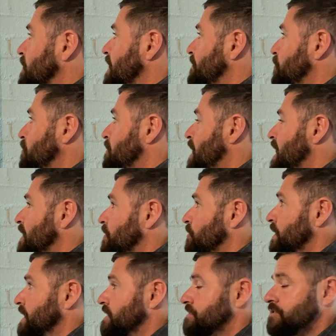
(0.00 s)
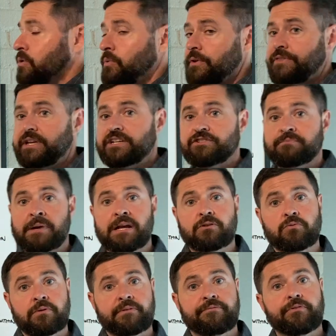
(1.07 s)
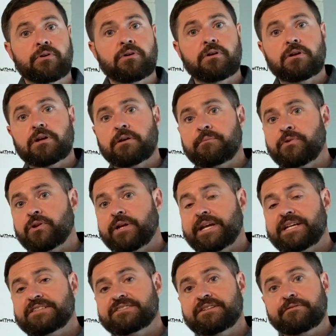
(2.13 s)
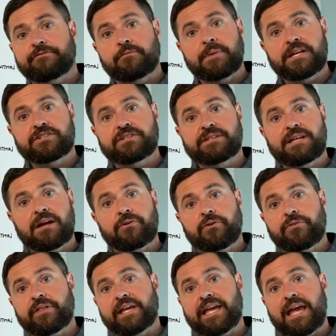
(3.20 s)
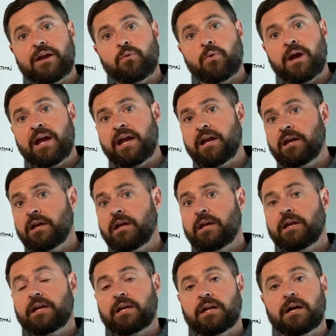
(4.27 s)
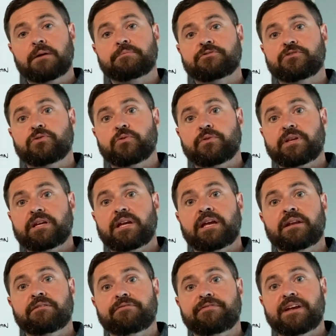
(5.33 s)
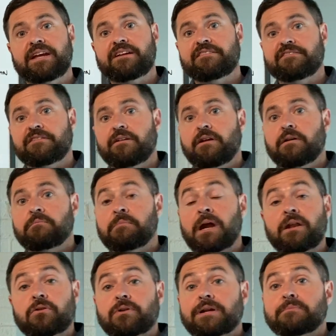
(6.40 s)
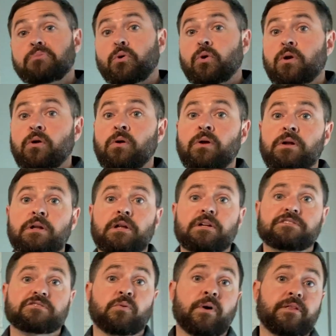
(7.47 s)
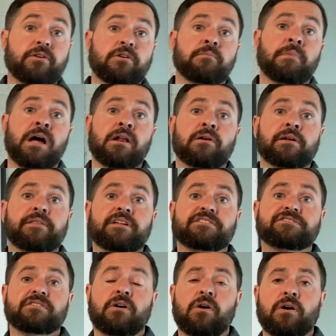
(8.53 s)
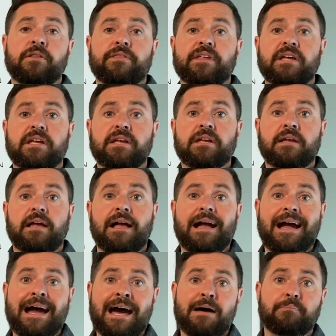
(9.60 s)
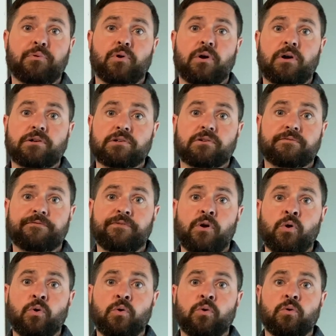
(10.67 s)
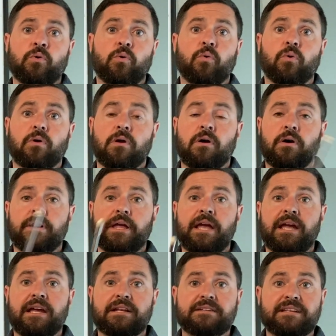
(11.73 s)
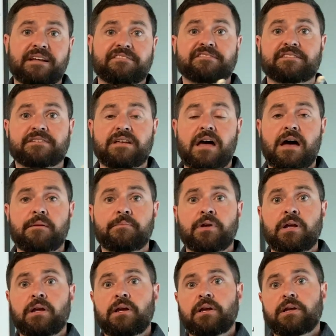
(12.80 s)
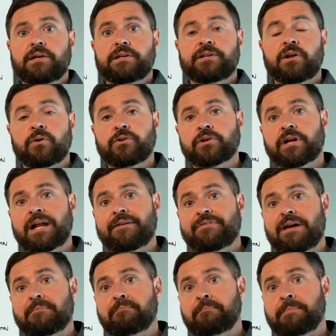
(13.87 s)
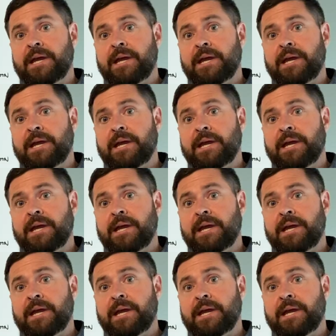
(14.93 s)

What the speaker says: level monitoring. So with each microinverter, communicates information down to the gateway and up to the Enphase monitoring portal. So whether you're monitoring this on the app on your phone or on a desktop, you're gonna have that